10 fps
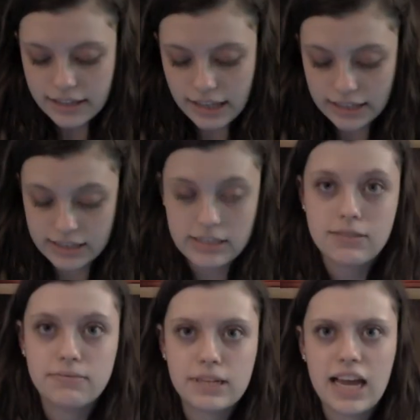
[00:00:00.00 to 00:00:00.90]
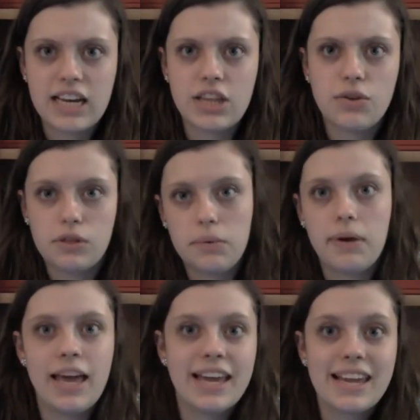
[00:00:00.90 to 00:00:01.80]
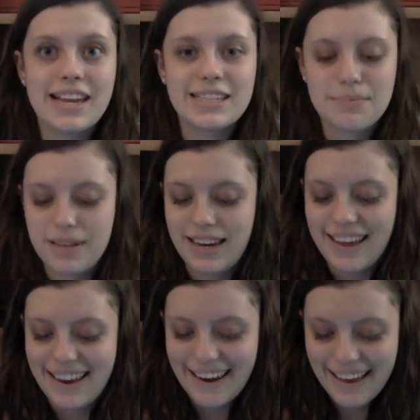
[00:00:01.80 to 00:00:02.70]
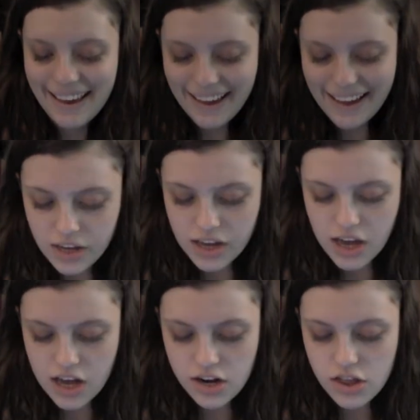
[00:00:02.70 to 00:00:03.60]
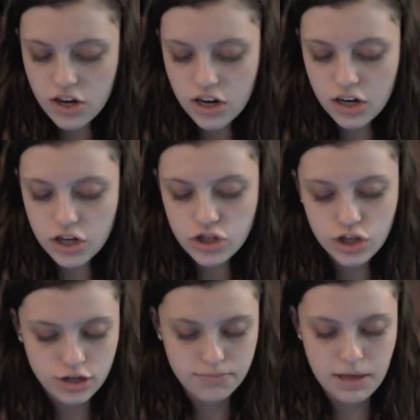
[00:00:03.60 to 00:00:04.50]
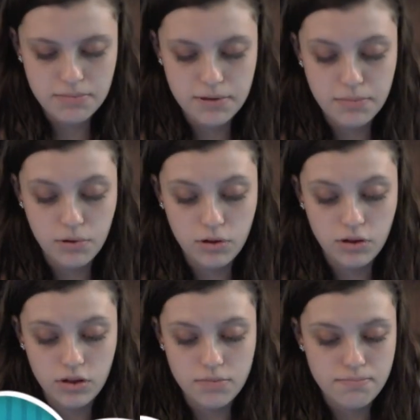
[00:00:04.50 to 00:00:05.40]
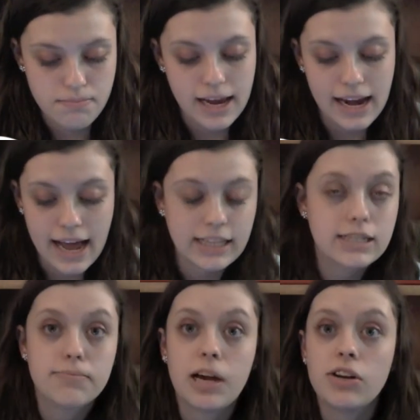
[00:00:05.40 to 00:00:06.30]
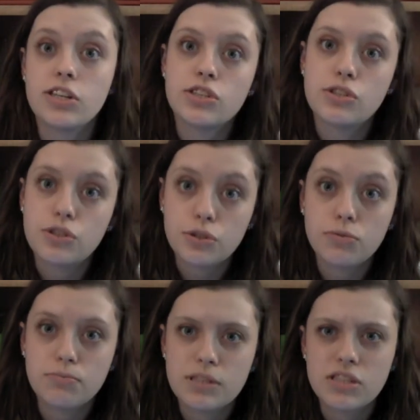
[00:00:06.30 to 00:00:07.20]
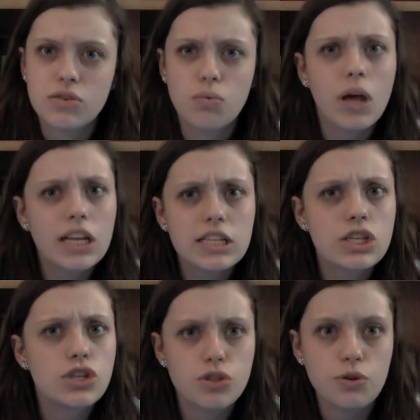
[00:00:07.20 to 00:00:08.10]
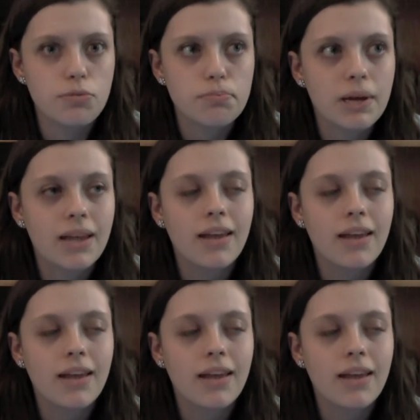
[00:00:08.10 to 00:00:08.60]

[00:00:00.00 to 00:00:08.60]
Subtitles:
That's kind of the only way I can explain it. Another term that people might ask about is dupes. What is a dupe?